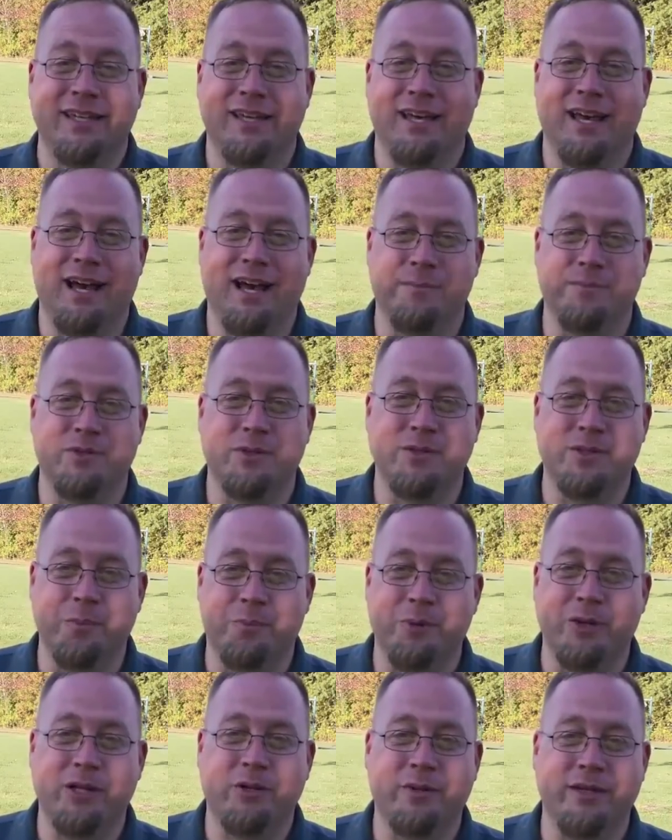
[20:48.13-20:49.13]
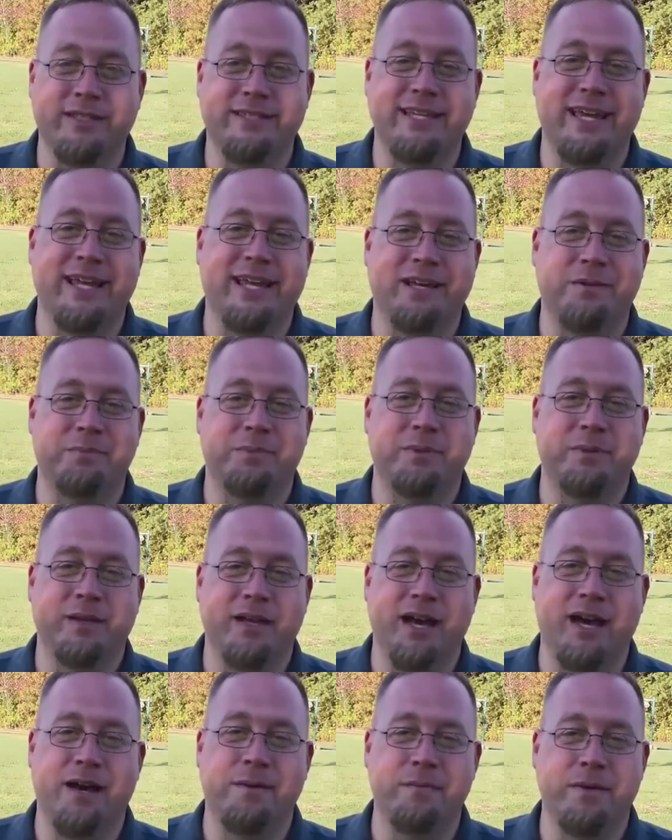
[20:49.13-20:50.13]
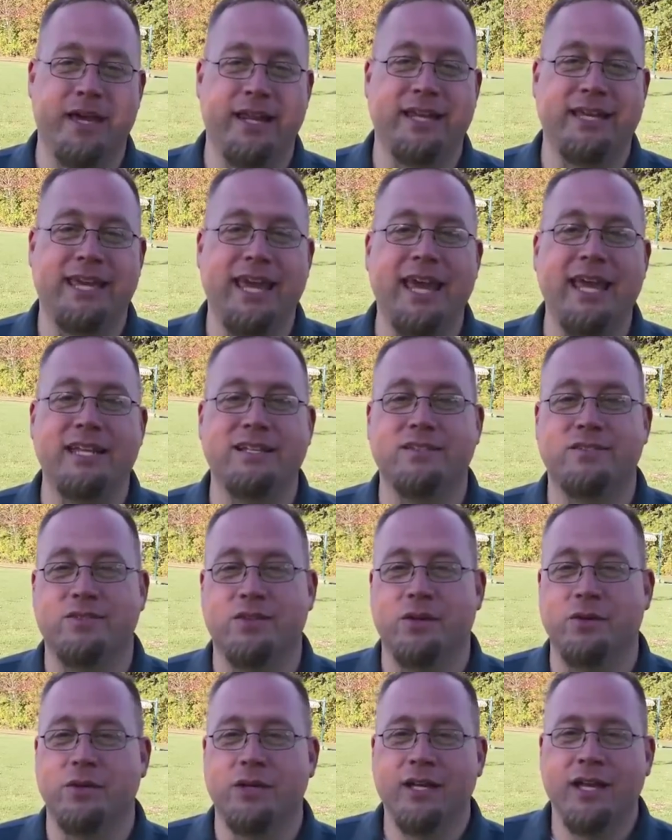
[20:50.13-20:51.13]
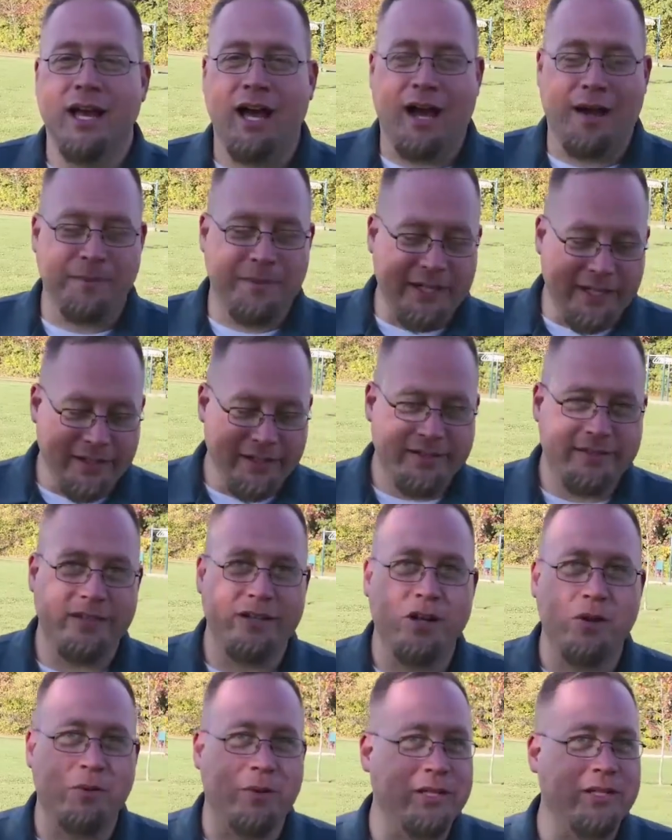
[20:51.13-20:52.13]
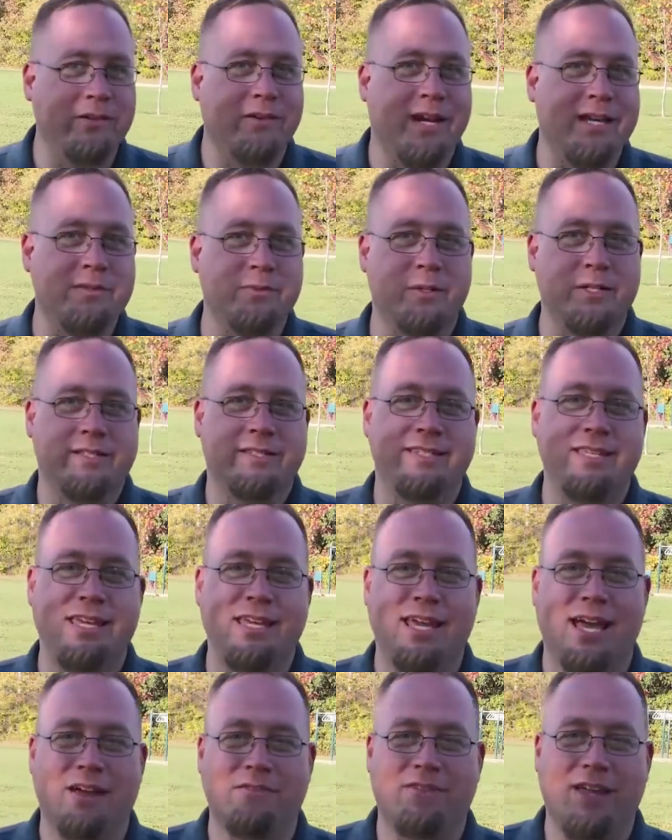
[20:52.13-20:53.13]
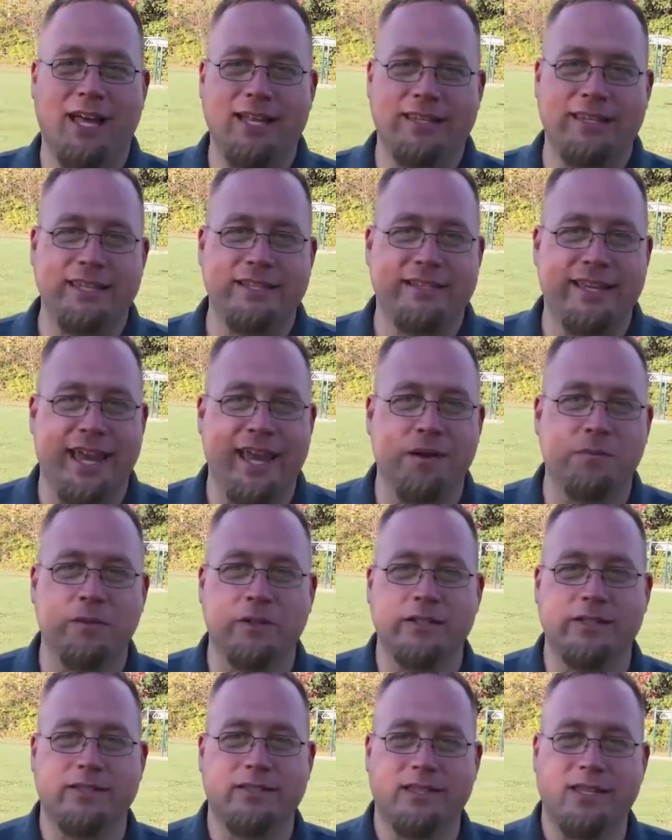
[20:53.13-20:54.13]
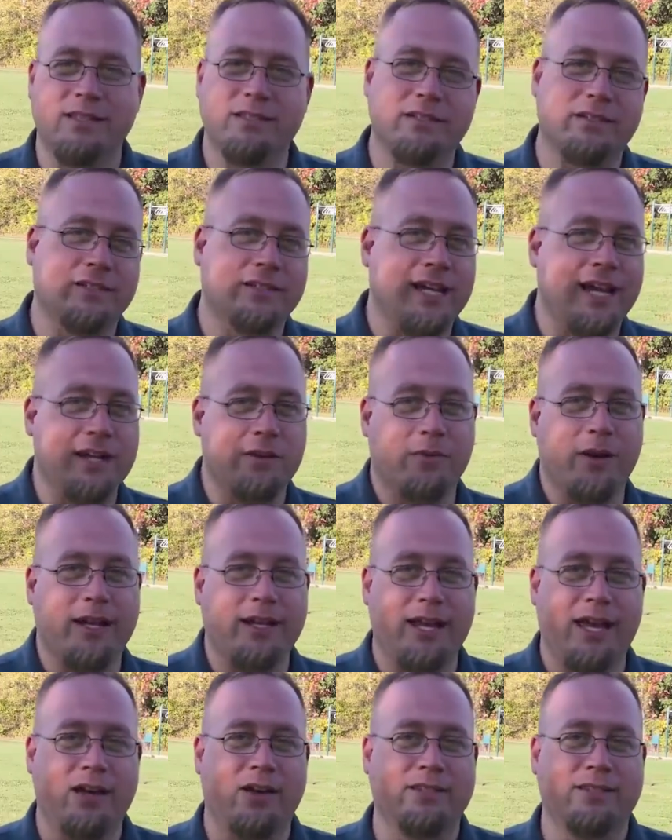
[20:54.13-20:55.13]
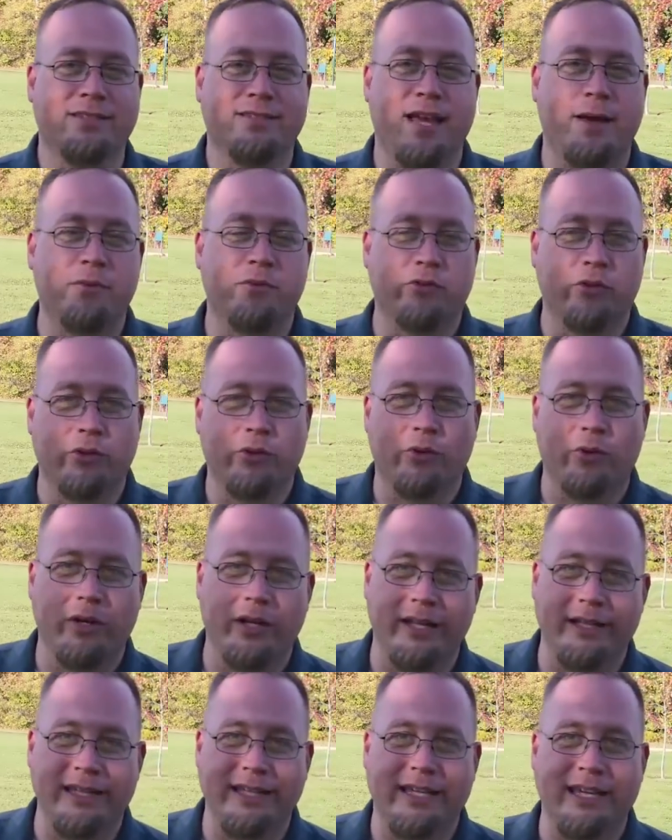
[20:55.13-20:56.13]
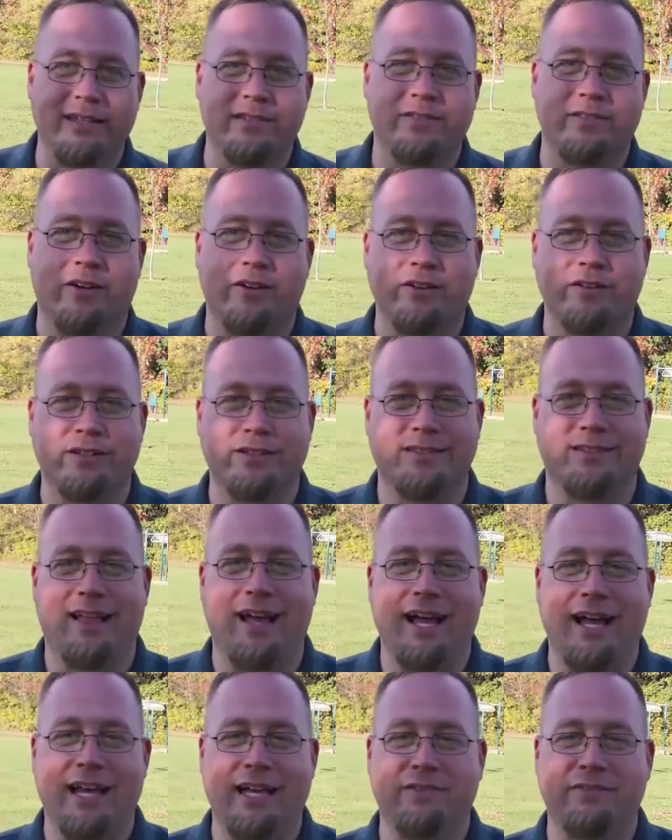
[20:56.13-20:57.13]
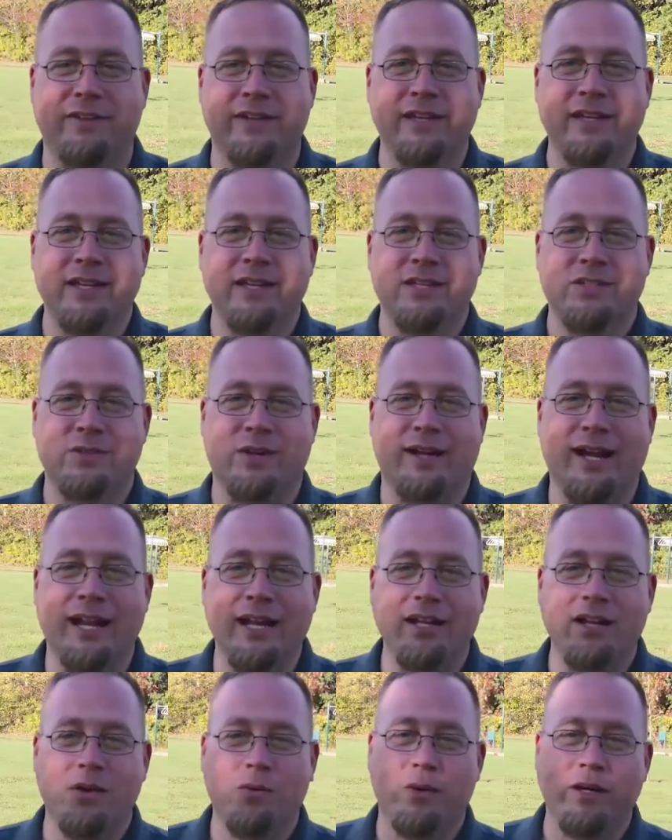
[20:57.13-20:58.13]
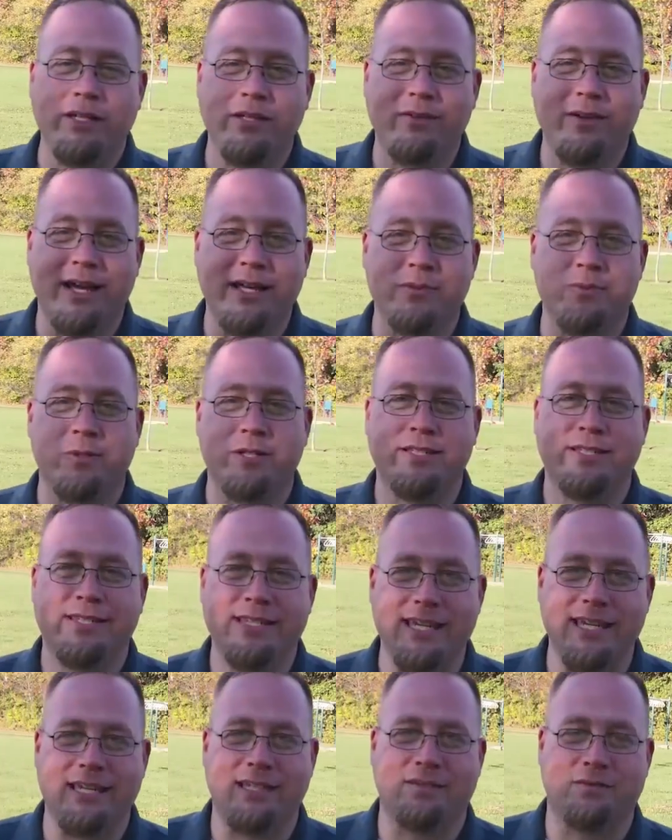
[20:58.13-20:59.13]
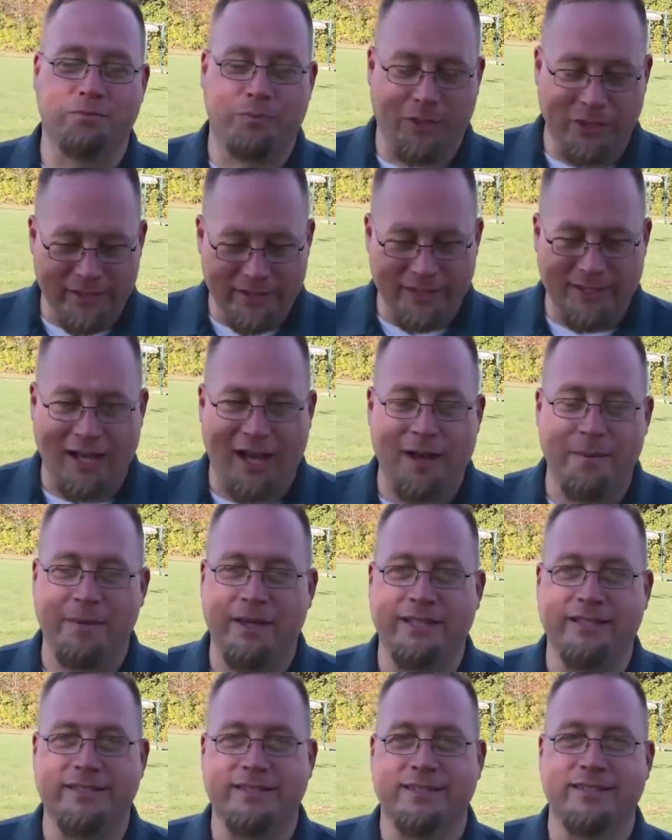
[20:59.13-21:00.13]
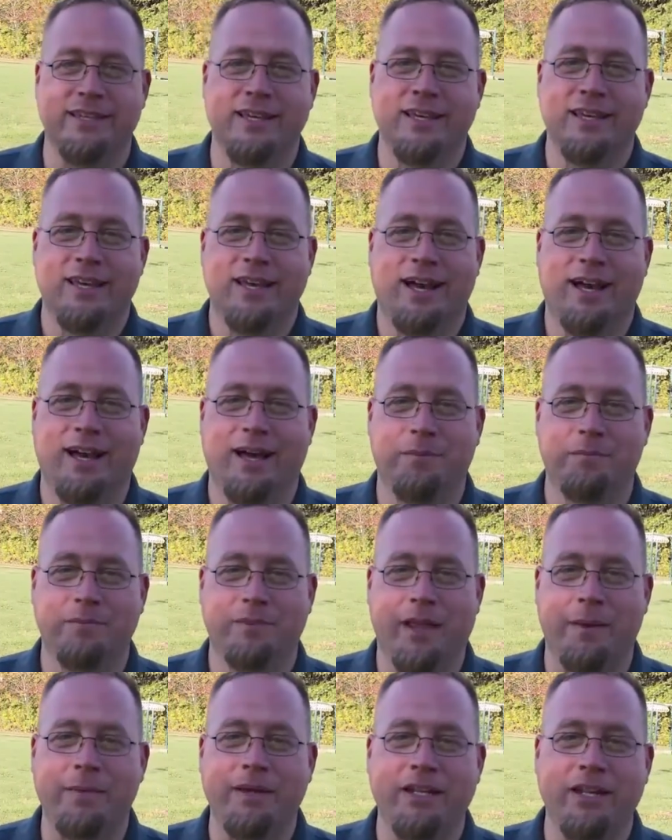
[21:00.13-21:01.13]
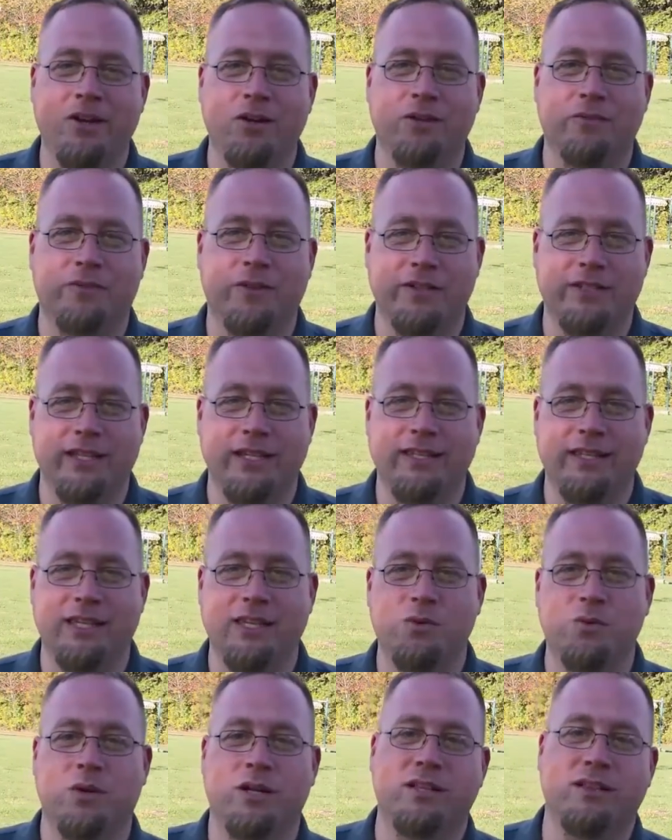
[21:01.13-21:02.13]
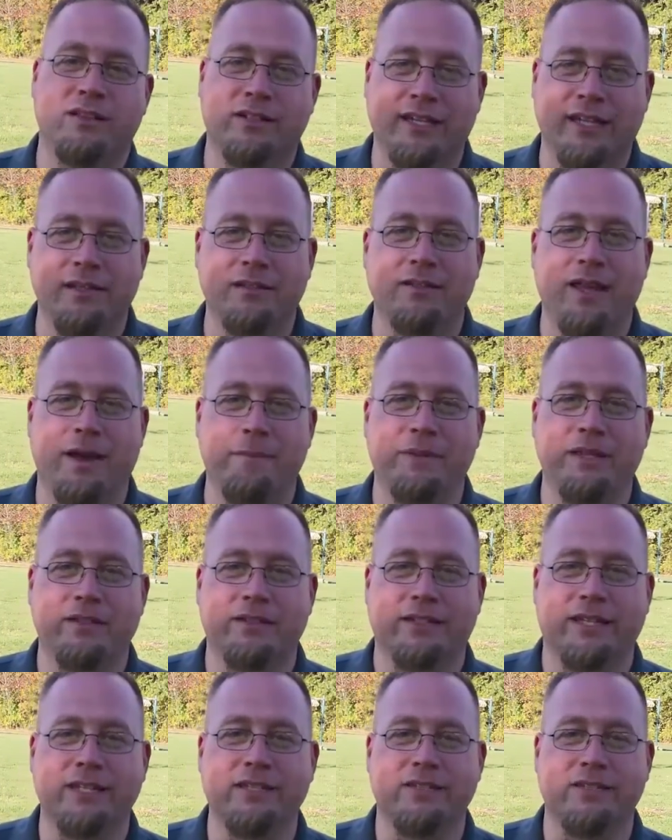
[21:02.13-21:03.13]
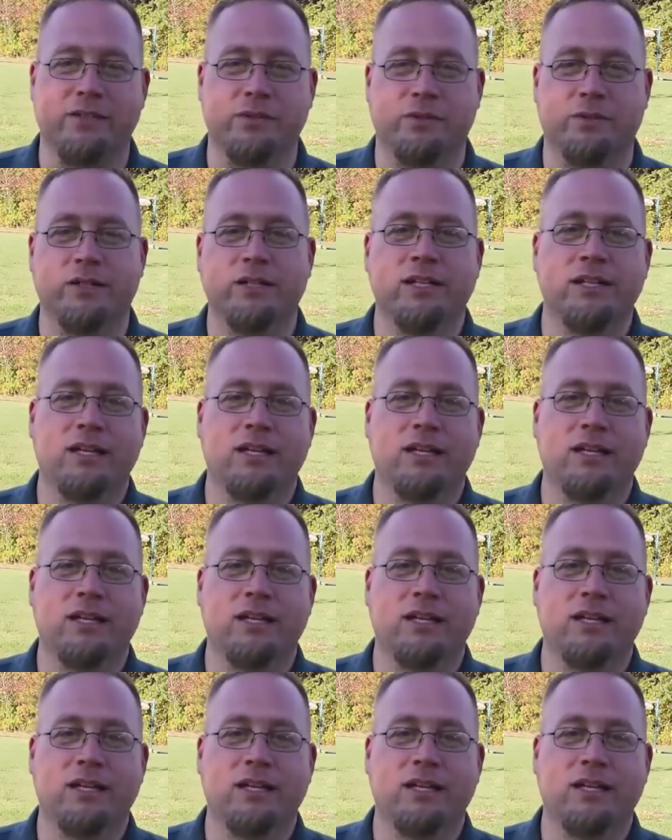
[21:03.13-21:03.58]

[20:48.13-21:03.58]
So it's a pretty quick setup. And again, so I'm curious to know what you guys want to see. I've got these cameras. These are kind of right now at the time of recording. The Kickstarter is live. So I kind of know what you guys want to see. Put in the comments. Let me know if there's anything you want to have me look into.